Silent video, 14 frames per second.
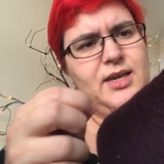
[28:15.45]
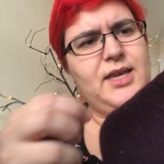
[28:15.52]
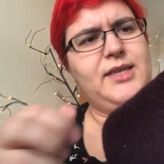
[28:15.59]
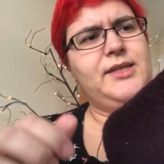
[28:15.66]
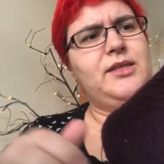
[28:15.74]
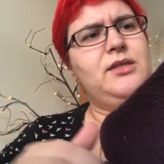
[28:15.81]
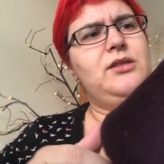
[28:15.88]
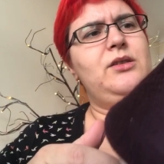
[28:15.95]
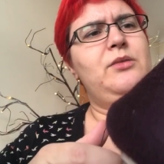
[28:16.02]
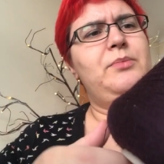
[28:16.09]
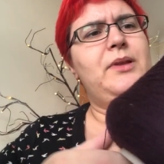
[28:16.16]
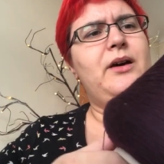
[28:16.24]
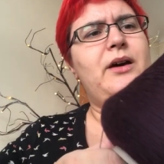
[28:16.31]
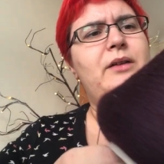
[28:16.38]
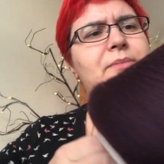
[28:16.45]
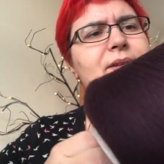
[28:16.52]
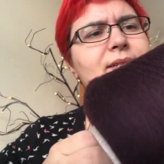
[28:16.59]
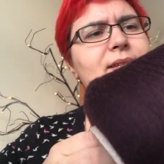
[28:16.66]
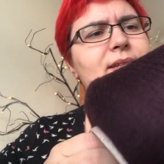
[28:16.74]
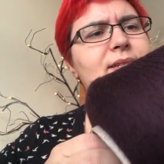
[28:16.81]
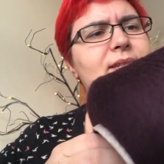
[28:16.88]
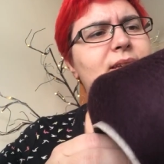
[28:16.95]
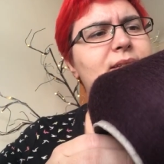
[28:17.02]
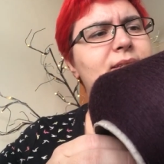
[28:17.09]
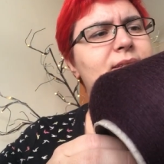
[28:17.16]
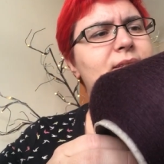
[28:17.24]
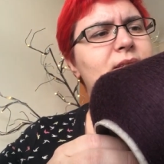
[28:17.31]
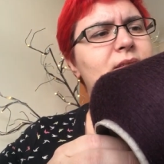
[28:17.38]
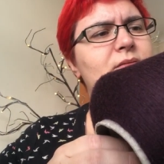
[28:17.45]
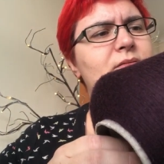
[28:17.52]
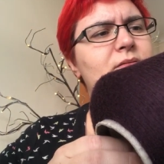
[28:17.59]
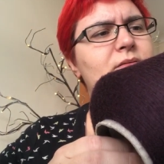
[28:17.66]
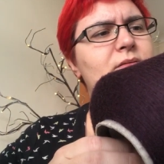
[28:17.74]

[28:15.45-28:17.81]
It's two ply, but it is